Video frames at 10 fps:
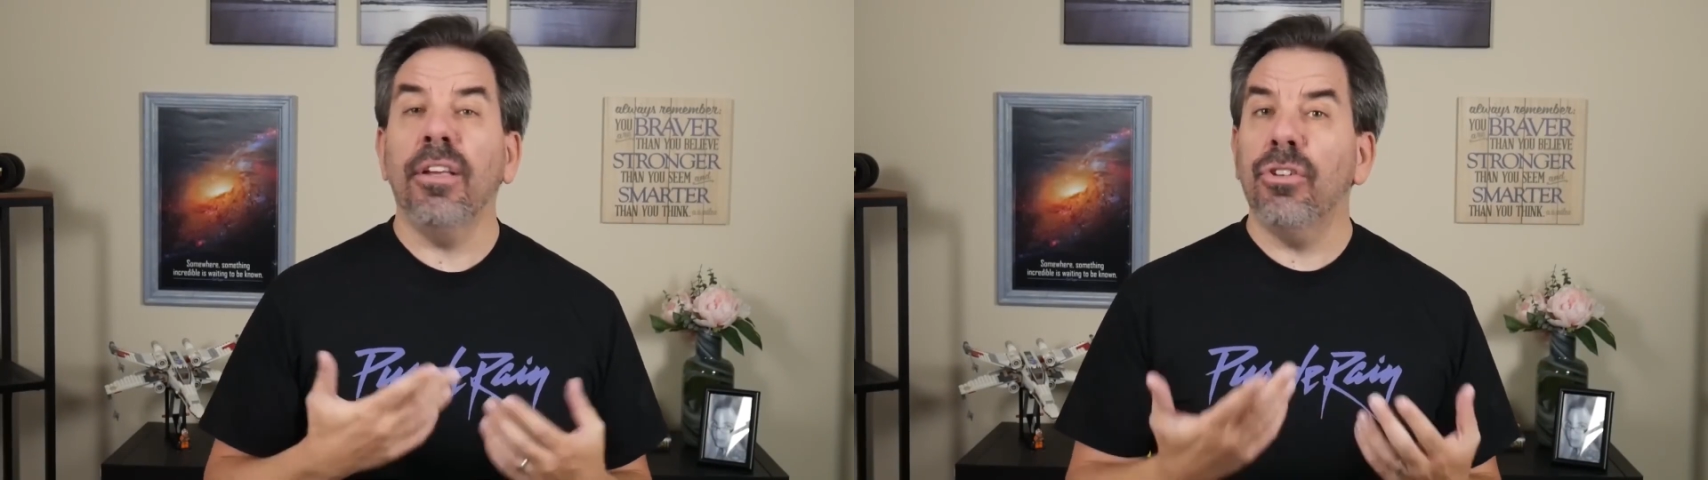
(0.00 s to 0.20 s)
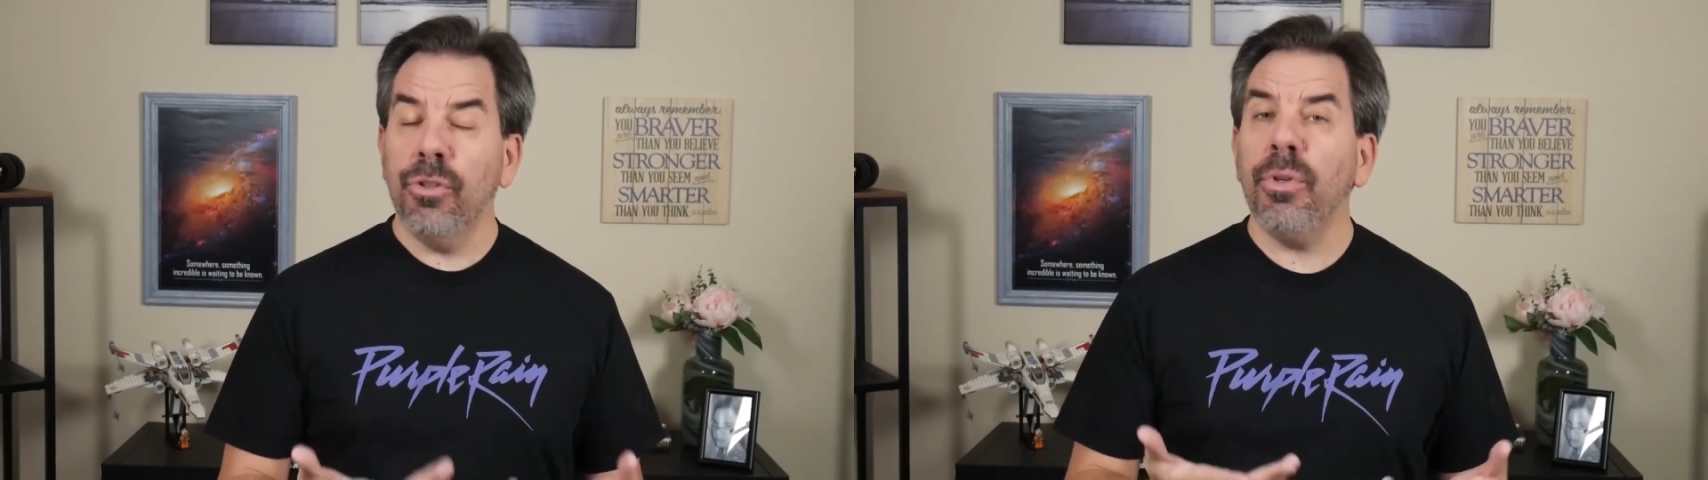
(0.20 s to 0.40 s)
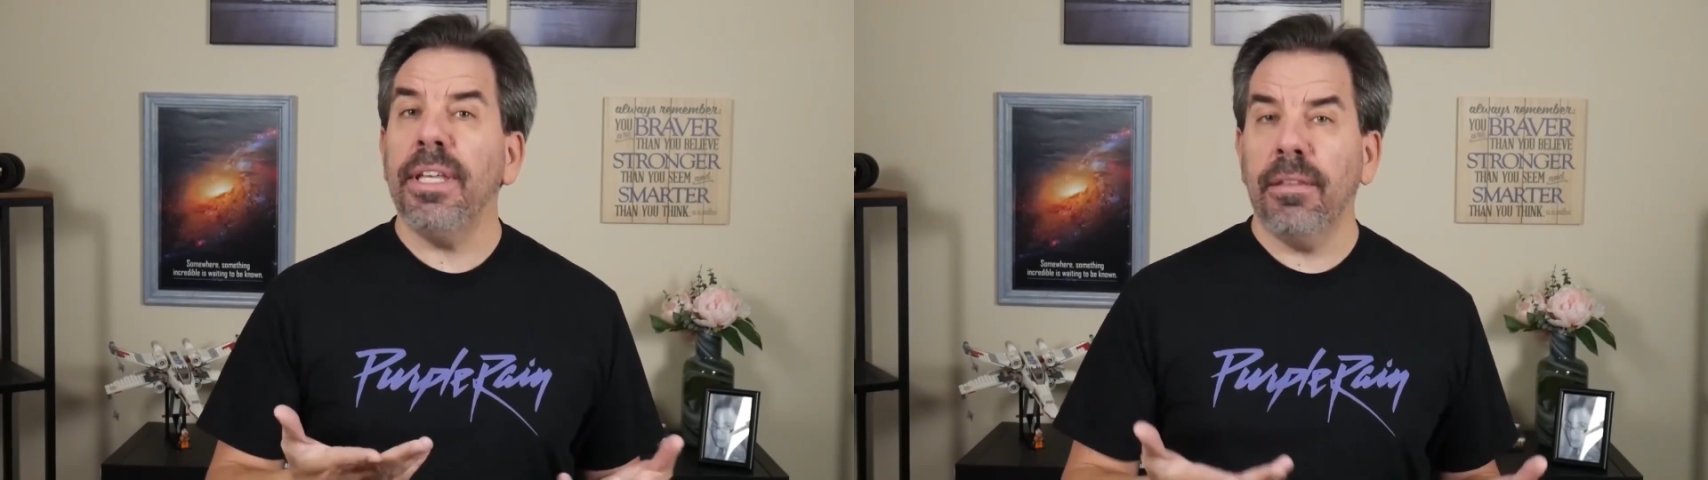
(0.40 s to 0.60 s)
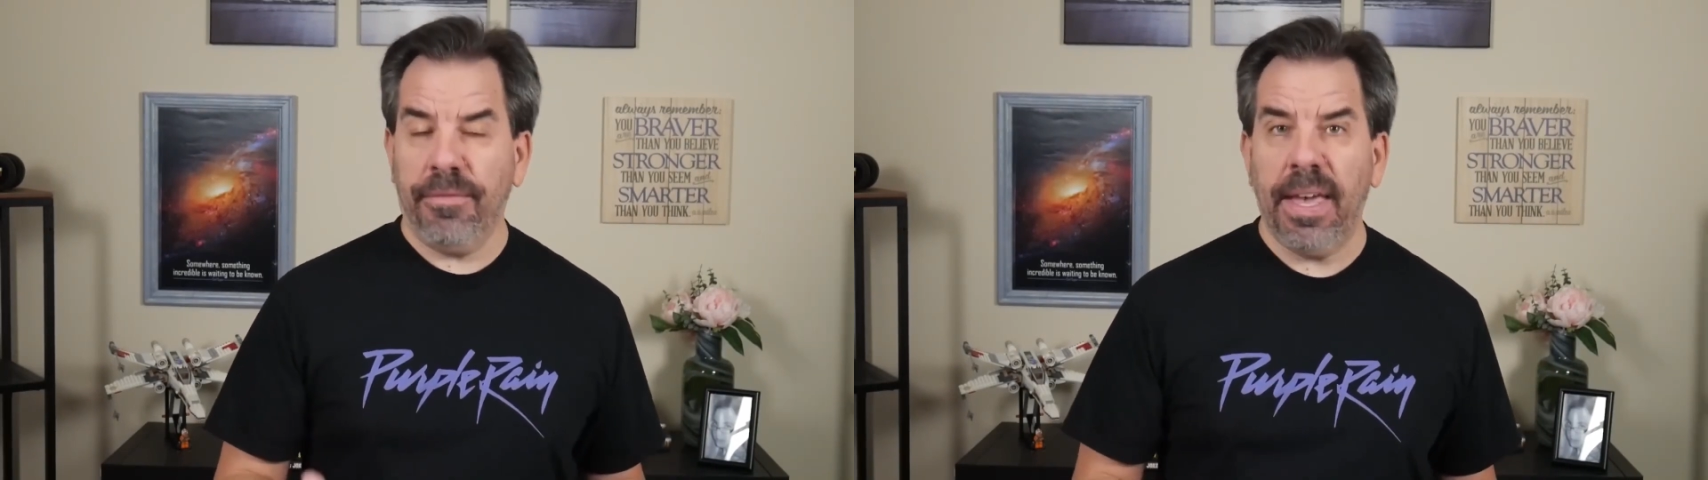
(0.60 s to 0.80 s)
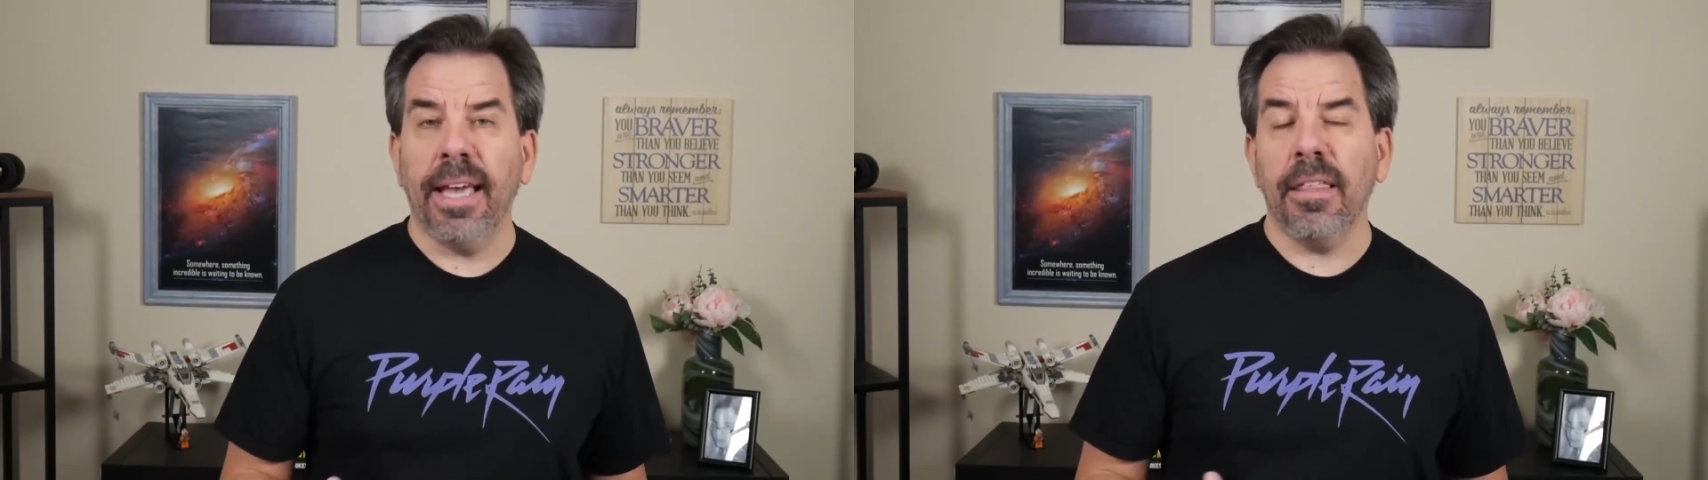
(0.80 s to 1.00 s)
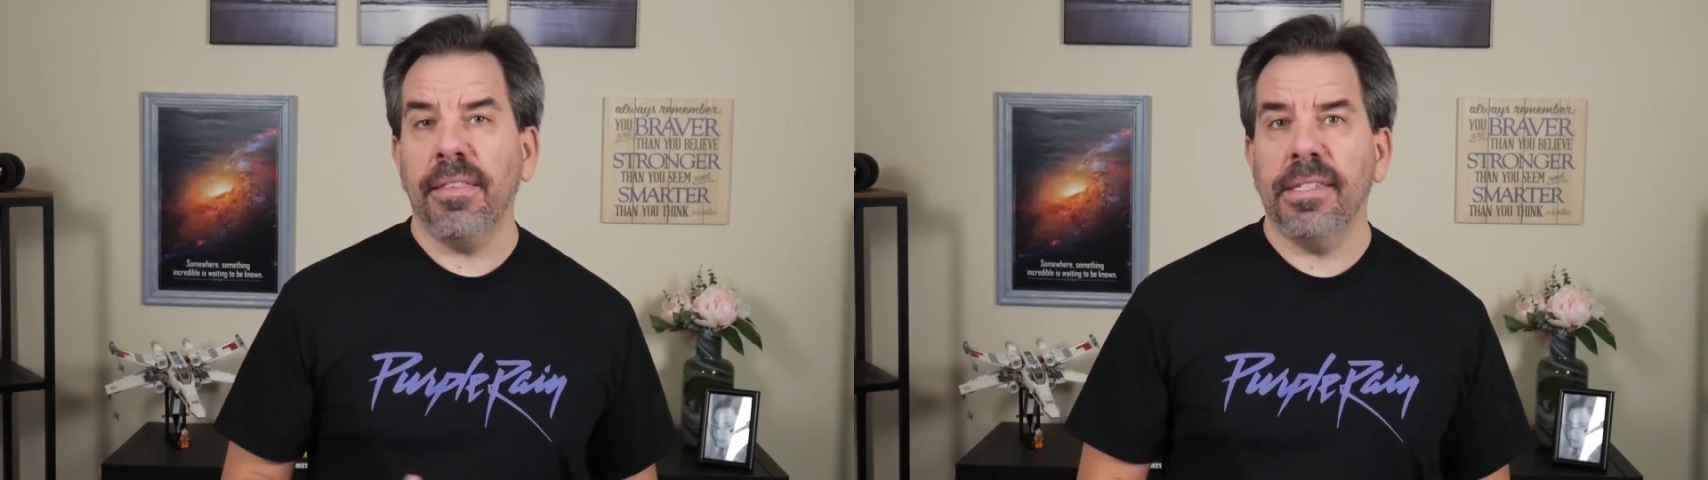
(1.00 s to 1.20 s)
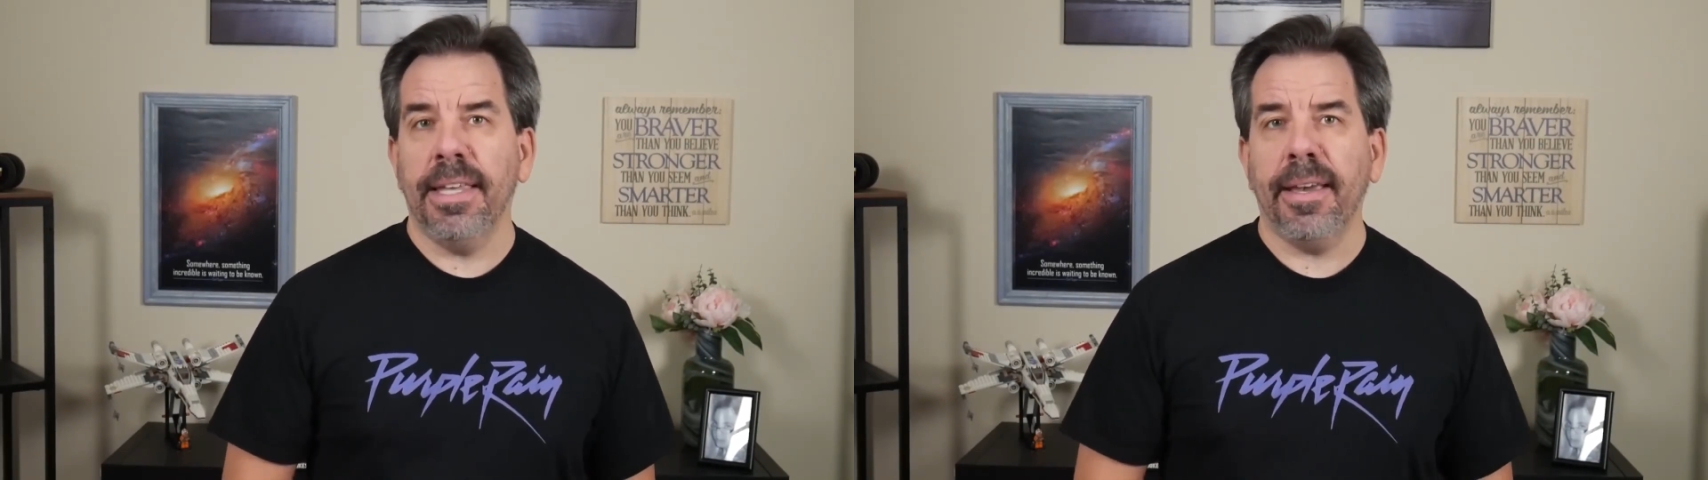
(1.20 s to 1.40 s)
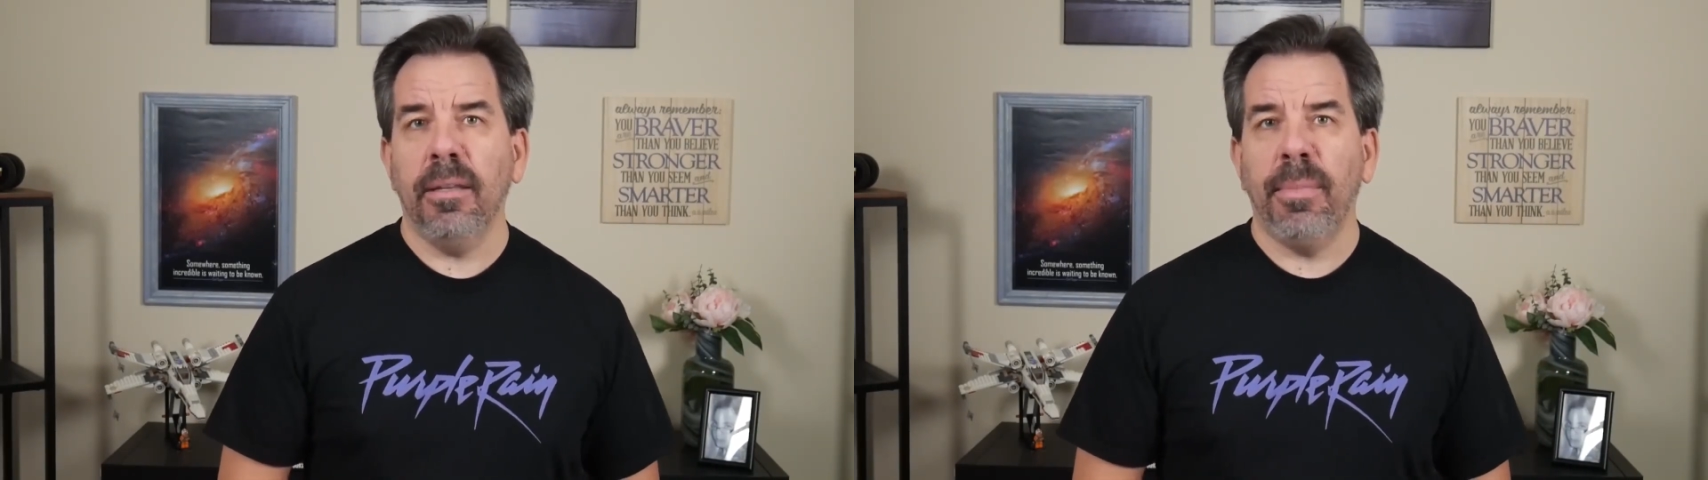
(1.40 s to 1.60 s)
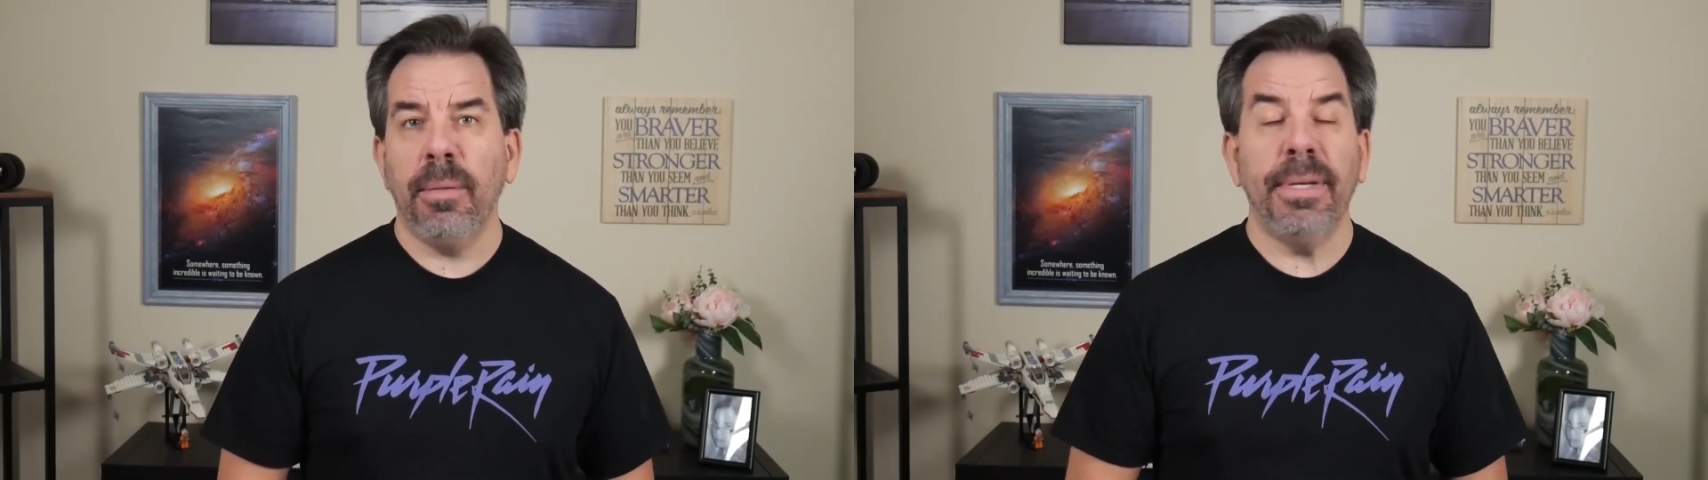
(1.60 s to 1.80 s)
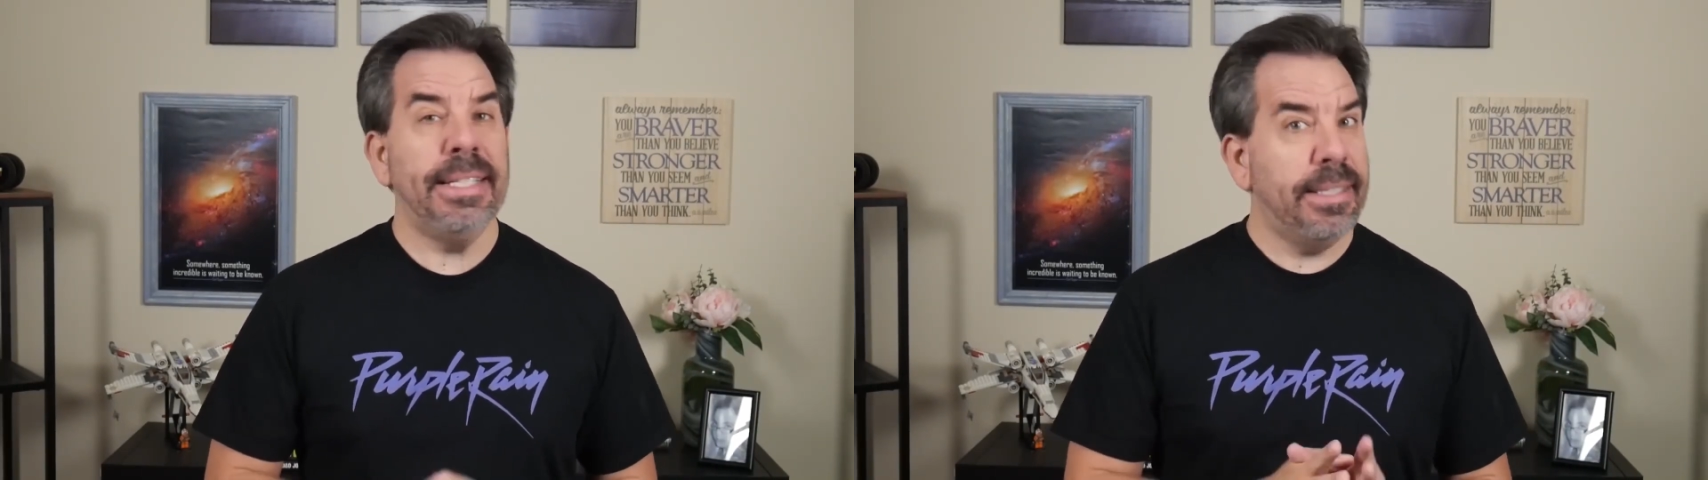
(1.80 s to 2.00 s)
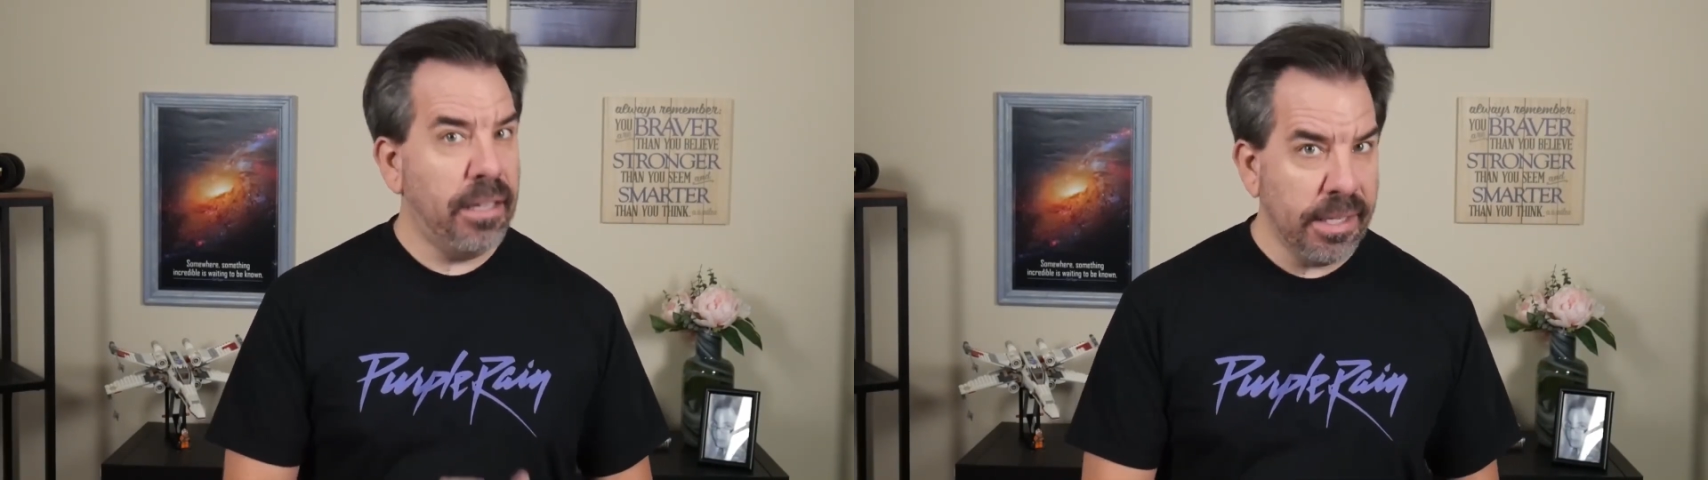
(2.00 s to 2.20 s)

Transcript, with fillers: including the fact that the Second Amendment